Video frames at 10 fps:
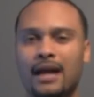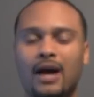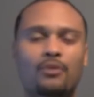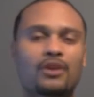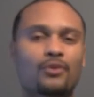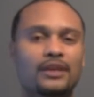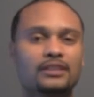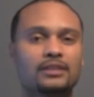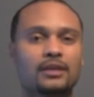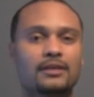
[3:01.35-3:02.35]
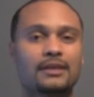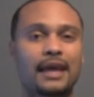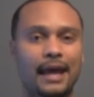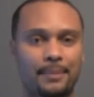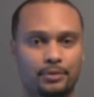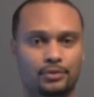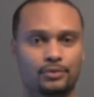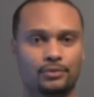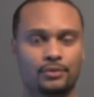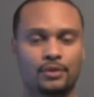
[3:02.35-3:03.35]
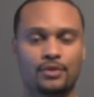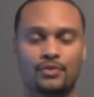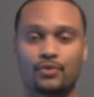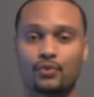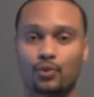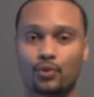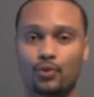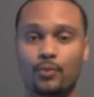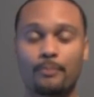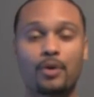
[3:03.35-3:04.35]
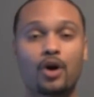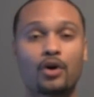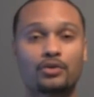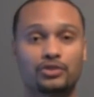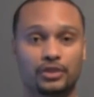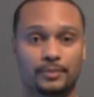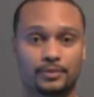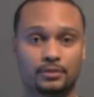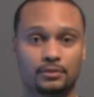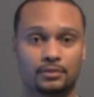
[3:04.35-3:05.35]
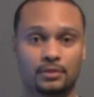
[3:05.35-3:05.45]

I want to raise capital through partnerships.